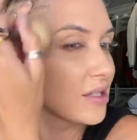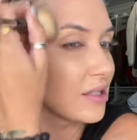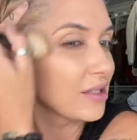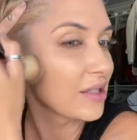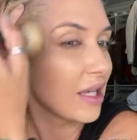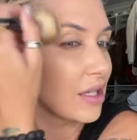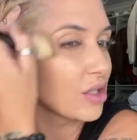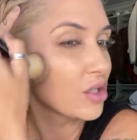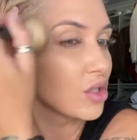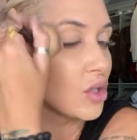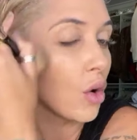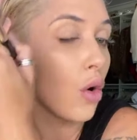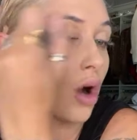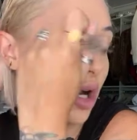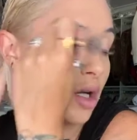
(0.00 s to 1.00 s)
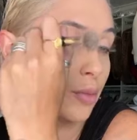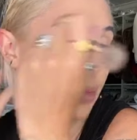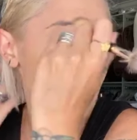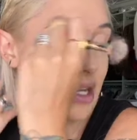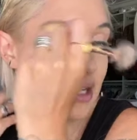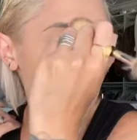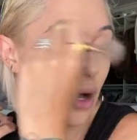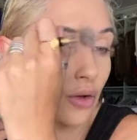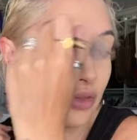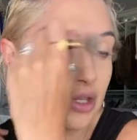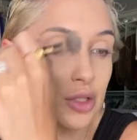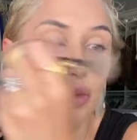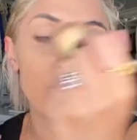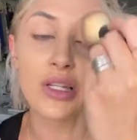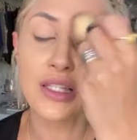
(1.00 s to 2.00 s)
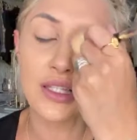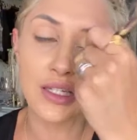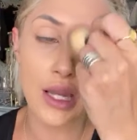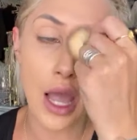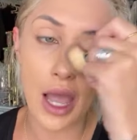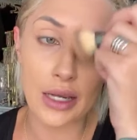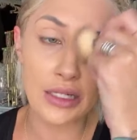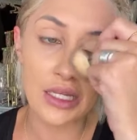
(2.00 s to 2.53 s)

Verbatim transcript: It's like so hard to blend out. This one is not.